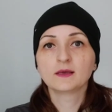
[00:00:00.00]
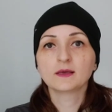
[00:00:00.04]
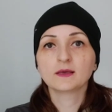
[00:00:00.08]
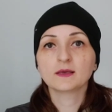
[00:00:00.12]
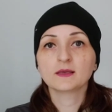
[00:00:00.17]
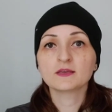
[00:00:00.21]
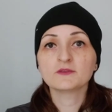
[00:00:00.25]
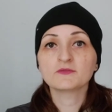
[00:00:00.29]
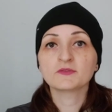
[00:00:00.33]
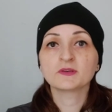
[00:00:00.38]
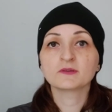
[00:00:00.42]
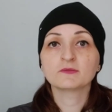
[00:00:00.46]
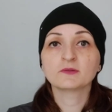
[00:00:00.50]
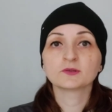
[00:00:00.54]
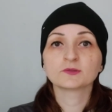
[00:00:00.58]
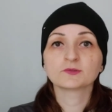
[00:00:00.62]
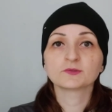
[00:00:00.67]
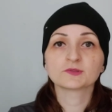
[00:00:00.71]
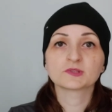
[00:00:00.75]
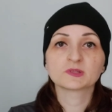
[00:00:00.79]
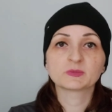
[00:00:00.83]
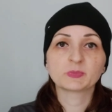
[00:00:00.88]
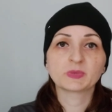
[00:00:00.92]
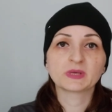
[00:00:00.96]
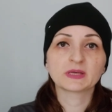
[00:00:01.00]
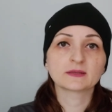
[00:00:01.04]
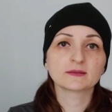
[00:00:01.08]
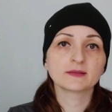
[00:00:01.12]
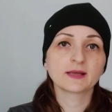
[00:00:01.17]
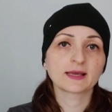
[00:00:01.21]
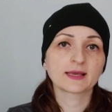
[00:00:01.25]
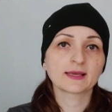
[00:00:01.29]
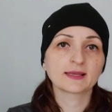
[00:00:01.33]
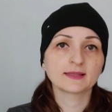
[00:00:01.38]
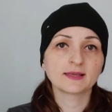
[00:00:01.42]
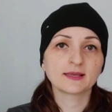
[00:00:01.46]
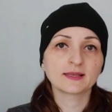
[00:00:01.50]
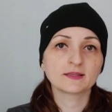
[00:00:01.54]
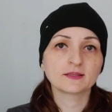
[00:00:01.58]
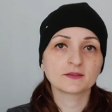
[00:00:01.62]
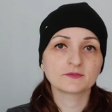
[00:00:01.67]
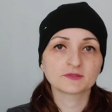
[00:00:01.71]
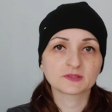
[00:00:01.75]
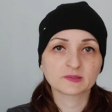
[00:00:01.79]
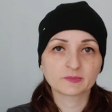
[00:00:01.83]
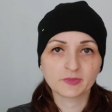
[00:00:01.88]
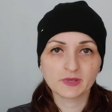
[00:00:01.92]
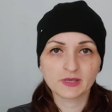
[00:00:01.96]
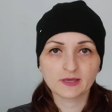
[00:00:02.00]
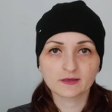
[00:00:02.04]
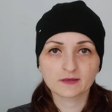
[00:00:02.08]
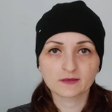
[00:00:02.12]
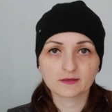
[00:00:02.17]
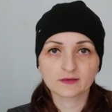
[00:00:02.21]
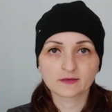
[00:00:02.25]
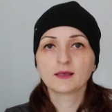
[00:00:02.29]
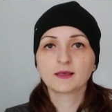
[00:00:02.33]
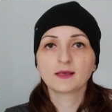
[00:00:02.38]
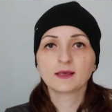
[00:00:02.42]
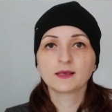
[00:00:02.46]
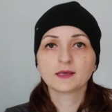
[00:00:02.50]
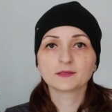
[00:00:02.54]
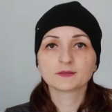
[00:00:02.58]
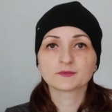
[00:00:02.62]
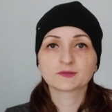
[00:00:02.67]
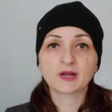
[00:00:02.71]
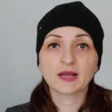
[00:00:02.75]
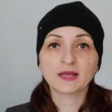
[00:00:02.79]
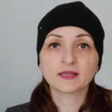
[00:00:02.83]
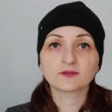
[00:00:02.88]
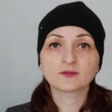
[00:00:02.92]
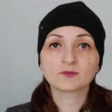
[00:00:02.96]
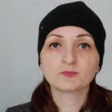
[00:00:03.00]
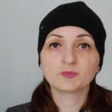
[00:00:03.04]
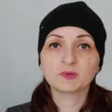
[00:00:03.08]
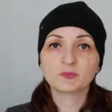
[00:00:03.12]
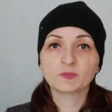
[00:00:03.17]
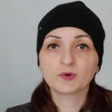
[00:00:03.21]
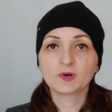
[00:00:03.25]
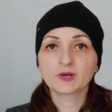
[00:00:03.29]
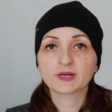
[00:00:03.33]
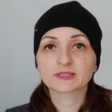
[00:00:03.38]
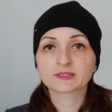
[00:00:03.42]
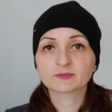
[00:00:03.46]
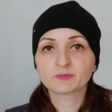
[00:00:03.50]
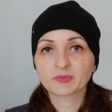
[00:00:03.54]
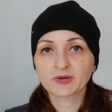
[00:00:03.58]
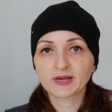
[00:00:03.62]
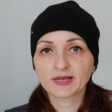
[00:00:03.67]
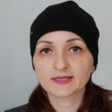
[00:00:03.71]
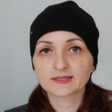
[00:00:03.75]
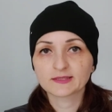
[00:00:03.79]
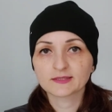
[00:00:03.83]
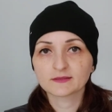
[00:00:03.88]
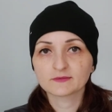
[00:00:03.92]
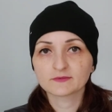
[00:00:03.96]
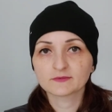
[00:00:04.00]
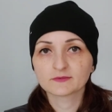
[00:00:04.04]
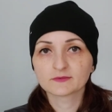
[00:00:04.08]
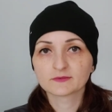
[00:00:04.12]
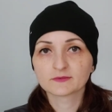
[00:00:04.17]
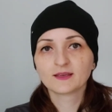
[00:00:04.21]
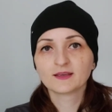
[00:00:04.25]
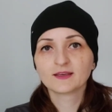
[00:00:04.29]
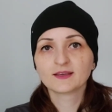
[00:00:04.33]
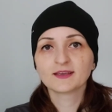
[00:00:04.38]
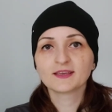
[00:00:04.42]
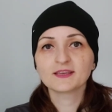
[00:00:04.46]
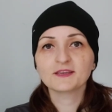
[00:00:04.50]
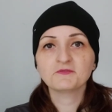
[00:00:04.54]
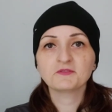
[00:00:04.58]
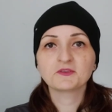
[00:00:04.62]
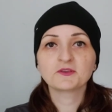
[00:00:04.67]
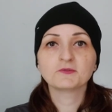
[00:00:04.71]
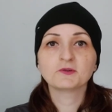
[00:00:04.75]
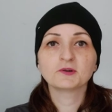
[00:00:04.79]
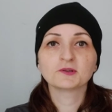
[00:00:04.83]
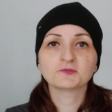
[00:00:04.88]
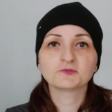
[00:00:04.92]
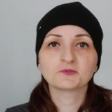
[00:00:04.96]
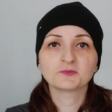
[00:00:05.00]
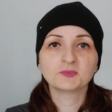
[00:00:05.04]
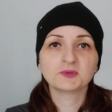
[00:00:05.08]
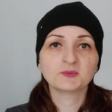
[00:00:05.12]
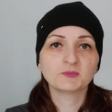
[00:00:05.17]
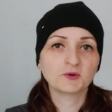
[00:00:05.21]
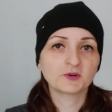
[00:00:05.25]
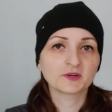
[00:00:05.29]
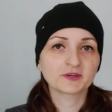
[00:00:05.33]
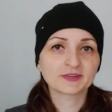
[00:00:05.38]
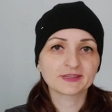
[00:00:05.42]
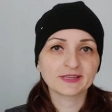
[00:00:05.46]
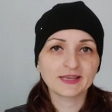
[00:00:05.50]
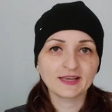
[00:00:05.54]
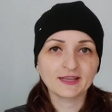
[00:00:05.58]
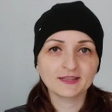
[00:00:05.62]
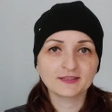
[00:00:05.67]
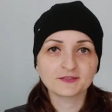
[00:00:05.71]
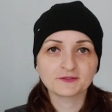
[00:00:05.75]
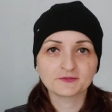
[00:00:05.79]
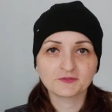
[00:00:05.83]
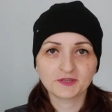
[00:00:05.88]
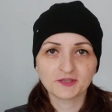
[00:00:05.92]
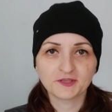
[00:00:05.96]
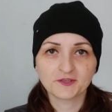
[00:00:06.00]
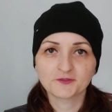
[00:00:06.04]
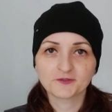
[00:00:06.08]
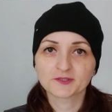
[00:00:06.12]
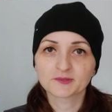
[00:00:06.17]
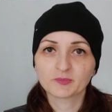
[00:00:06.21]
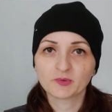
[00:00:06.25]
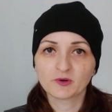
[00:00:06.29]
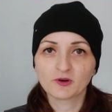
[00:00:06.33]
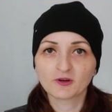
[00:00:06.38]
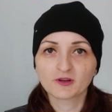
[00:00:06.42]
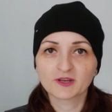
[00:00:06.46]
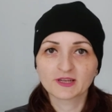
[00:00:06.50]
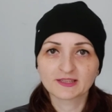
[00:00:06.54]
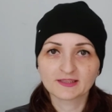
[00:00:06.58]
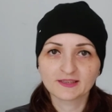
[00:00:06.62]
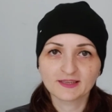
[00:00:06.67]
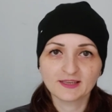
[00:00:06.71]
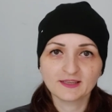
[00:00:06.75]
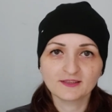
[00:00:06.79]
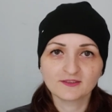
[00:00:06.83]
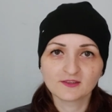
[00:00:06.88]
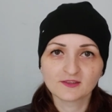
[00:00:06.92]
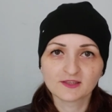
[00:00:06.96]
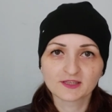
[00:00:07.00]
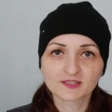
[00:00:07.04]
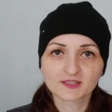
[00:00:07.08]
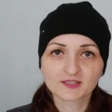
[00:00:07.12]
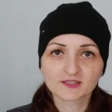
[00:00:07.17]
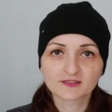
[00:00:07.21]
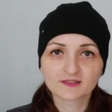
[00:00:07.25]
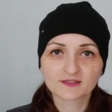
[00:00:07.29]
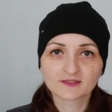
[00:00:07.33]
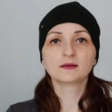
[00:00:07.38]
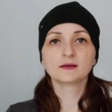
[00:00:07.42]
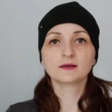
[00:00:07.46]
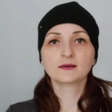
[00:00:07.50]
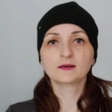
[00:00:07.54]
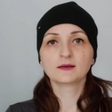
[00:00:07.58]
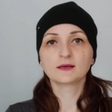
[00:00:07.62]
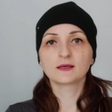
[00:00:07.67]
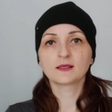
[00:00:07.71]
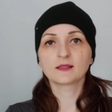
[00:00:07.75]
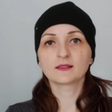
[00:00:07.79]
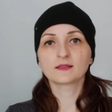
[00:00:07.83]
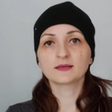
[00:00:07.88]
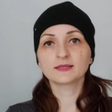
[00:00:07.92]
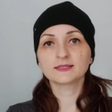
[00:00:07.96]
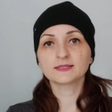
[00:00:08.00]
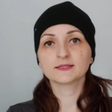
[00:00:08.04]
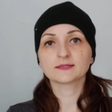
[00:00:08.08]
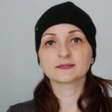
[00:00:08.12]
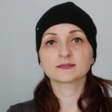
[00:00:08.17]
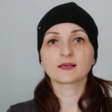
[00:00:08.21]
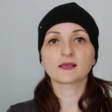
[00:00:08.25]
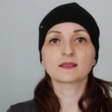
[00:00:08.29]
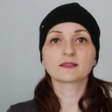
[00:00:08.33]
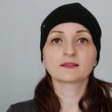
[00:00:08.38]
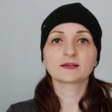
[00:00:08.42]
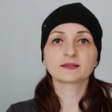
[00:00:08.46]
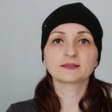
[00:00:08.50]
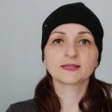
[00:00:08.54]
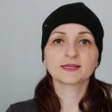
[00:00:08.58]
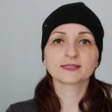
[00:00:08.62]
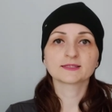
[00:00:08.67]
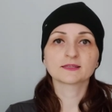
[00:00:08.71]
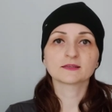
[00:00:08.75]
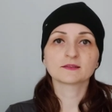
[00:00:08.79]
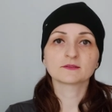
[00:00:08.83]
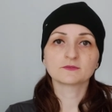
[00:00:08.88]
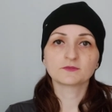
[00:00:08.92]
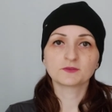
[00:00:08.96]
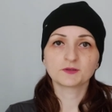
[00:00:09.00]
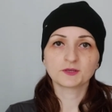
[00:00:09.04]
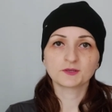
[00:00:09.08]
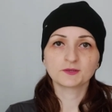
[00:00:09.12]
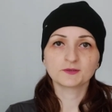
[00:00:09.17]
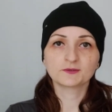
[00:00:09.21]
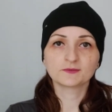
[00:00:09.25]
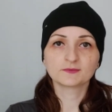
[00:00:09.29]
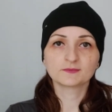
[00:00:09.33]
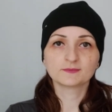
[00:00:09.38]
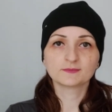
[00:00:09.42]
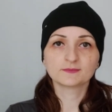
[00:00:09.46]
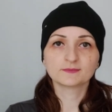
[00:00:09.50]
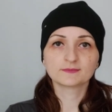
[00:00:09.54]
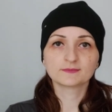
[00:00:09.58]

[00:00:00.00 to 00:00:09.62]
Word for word: If you want to speak like a native speaker, Try to be more expressive if you want to be more creative in your spoken English. This is the lesson for you.